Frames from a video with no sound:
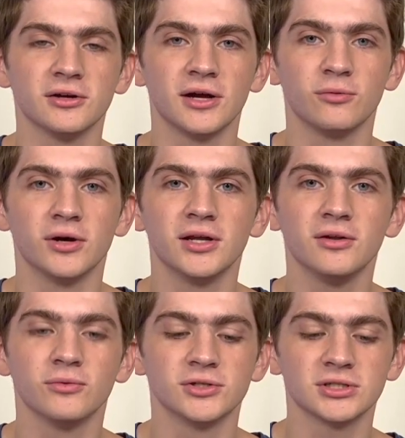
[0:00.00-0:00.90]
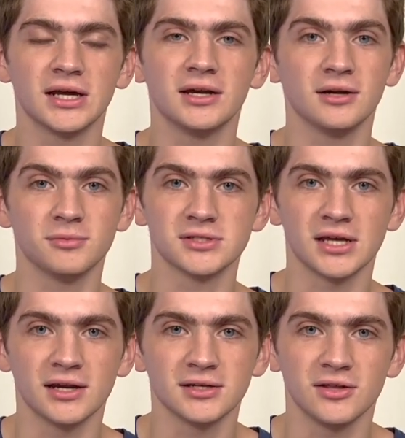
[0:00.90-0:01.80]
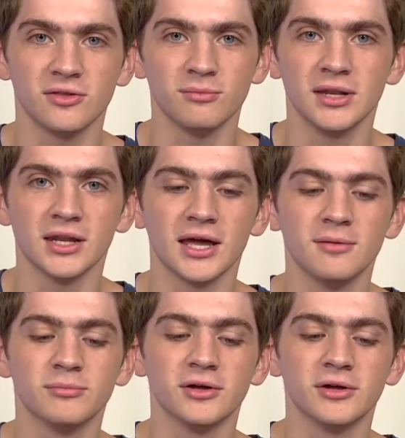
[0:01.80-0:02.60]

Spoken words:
I wanted, which I ended up deciding to get the Midnight,